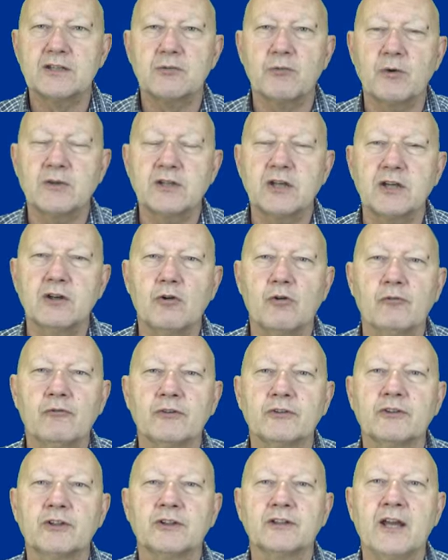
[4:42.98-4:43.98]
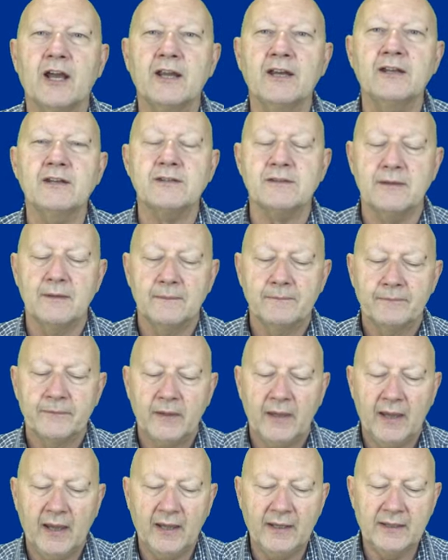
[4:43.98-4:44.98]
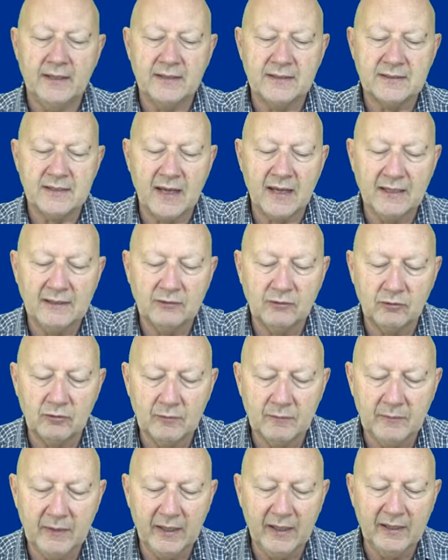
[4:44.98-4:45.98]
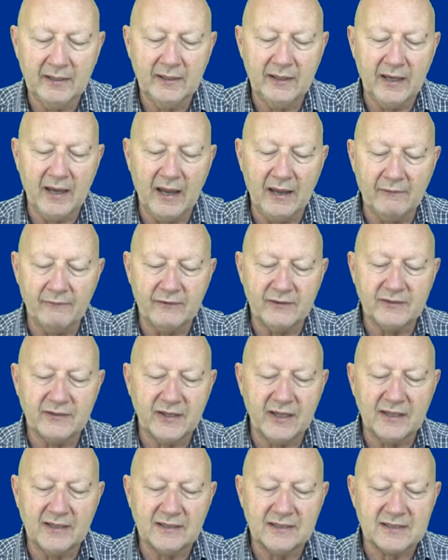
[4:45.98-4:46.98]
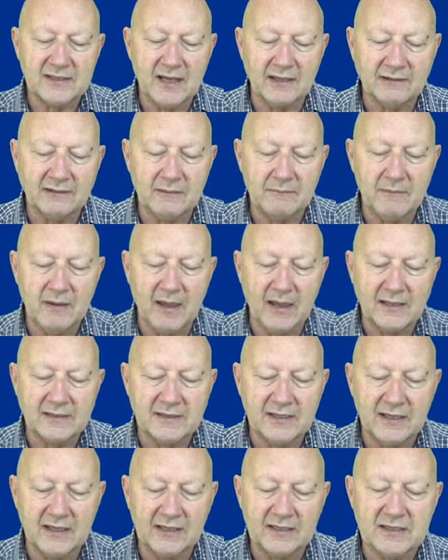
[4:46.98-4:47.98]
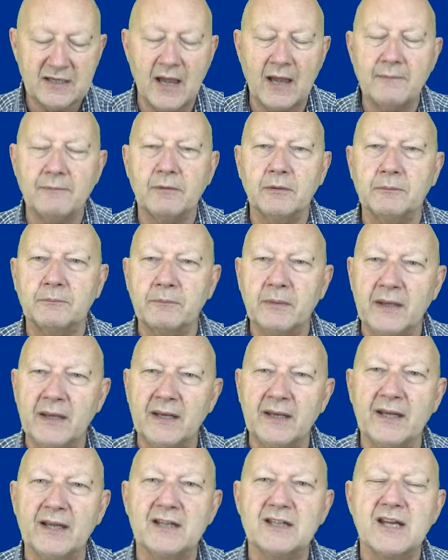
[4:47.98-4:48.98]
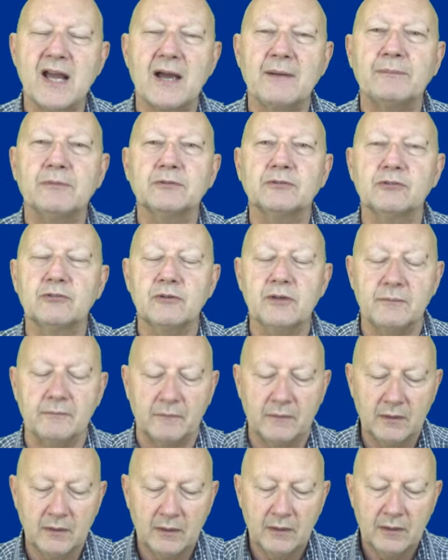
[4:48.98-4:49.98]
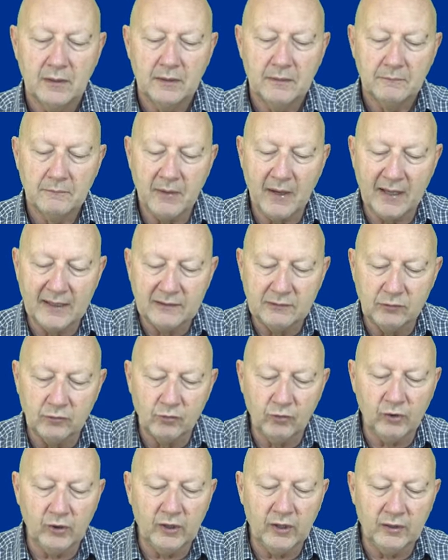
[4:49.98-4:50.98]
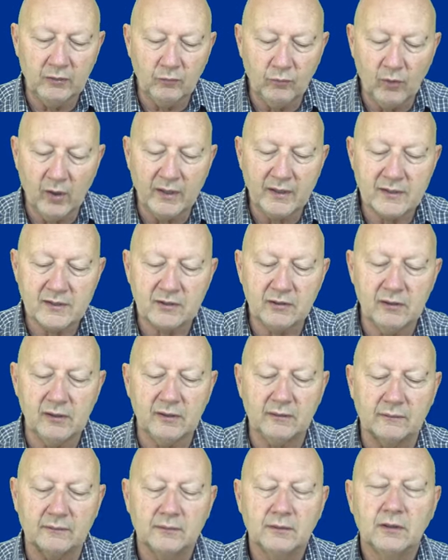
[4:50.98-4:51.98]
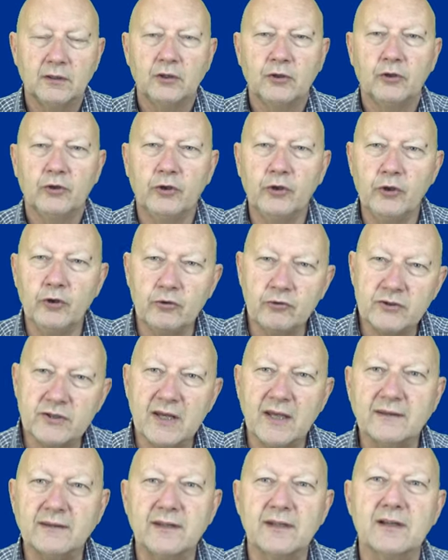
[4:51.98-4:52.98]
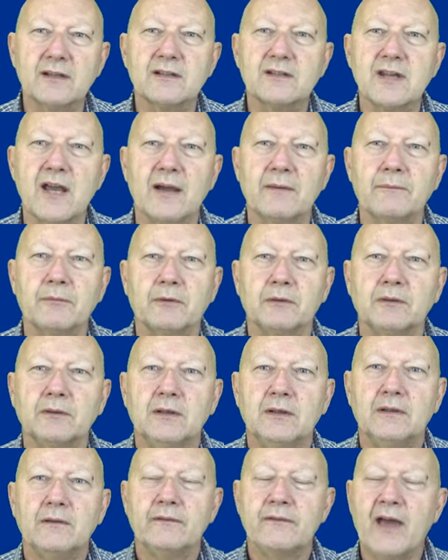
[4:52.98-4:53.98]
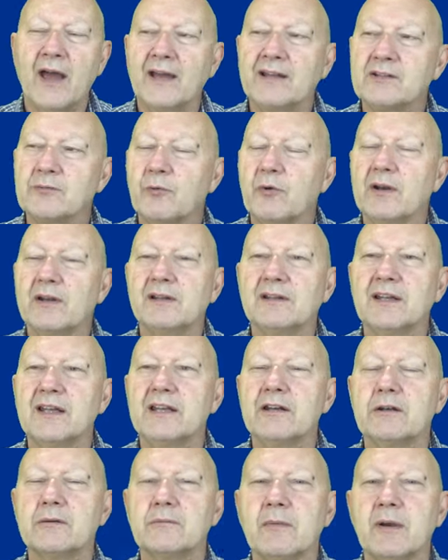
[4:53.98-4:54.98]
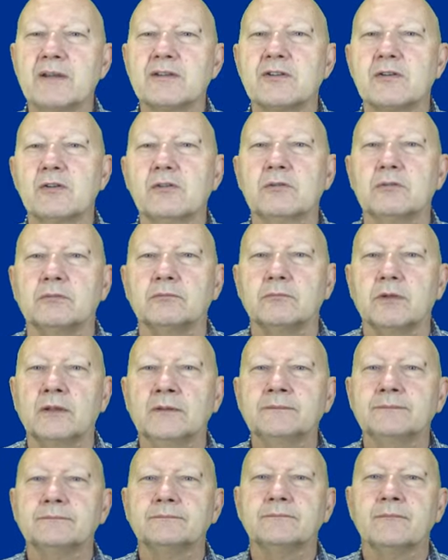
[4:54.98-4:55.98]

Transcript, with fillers: switching over to Titus. And he's saying to him, in everything, set them as an example. Be an example to them by doing what is good. You set the example. That's what a leader must do, right?